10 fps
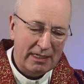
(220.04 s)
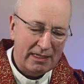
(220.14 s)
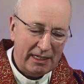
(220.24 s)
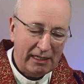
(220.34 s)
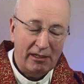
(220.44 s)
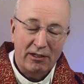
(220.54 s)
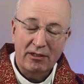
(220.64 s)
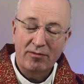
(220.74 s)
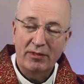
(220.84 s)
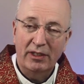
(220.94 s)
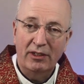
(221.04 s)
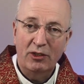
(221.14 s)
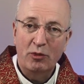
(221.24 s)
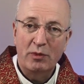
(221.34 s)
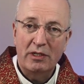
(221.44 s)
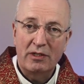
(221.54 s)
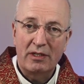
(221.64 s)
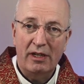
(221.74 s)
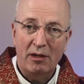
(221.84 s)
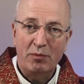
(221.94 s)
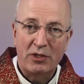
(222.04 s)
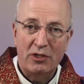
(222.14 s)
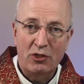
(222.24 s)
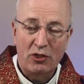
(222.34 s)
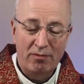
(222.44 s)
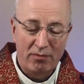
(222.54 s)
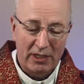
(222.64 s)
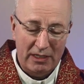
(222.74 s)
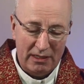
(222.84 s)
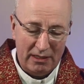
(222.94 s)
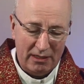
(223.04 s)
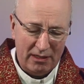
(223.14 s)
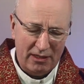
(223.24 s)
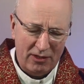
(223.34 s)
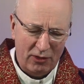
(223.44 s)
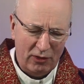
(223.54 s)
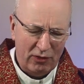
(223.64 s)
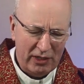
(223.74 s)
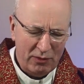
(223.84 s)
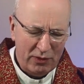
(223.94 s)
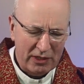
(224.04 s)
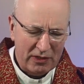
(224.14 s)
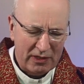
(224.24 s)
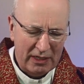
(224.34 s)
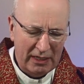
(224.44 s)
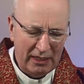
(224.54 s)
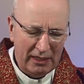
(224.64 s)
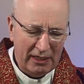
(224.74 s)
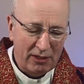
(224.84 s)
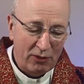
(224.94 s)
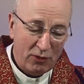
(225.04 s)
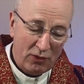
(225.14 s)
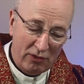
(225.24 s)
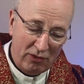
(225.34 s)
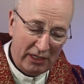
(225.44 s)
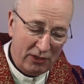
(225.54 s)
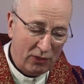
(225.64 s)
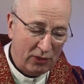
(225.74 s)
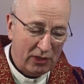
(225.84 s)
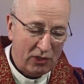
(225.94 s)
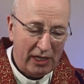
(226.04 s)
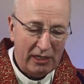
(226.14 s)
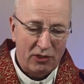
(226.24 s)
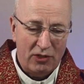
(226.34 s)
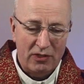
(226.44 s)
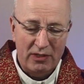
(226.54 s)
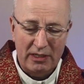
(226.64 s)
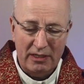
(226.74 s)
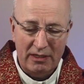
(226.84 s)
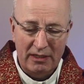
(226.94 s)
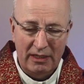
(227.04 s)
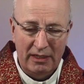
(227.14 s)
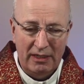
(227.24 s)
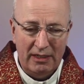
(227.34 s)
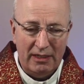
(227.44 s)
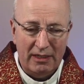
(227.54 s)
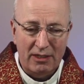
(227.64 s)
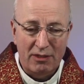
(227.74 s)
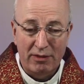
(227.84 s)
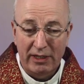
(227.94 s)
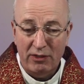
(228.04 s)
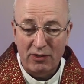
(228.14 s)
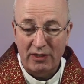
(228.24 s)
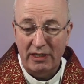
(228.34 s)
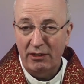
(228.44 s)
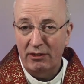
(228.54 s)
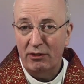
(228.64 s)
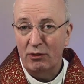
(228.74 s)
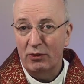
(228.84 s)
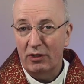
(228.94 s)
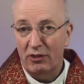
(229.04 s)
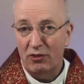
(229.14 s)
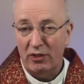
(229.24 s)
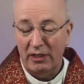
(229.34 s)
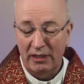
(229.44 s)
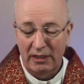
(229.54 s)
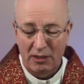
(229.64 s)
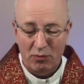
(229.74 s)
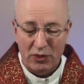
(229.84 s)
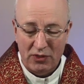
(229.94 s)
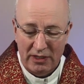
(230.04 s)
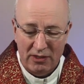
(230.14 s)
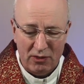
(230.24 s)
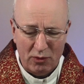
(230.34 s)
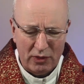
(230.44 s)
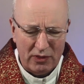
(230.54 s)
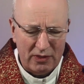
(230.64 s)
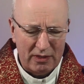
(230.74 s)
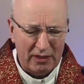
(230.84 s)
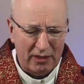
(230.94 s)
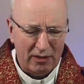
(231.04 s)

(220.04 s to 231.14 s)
secular and humanist opposition that is all around us, and also in relation to the challenges that the virus and here in our own country presents to us.